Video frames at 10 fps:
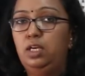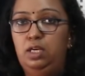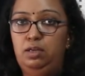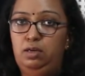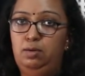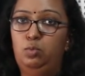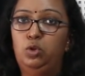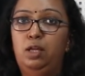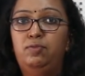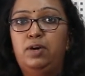in more
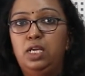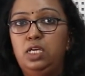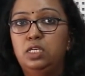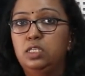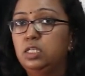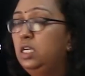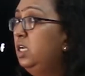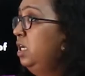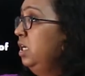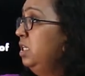than 5 years.
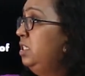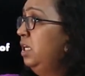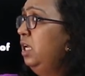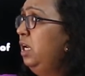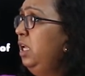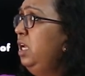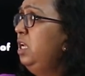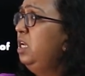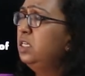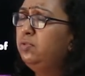
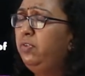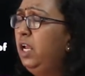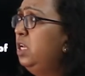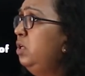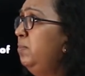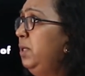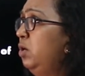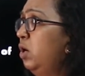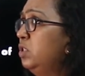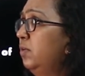Generally, ES fail
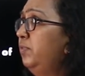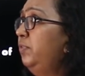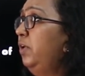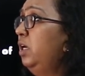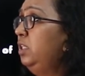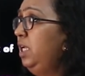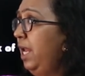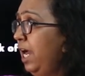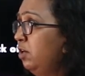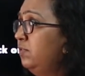because of the
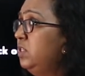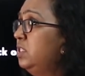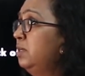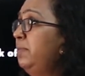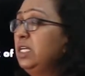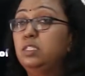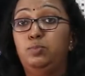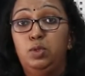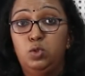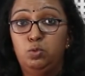lack of system
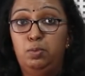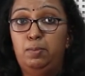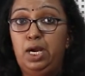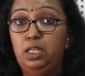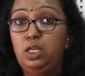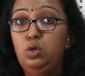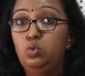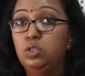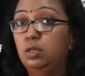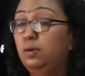acceptance by the
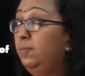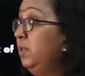user,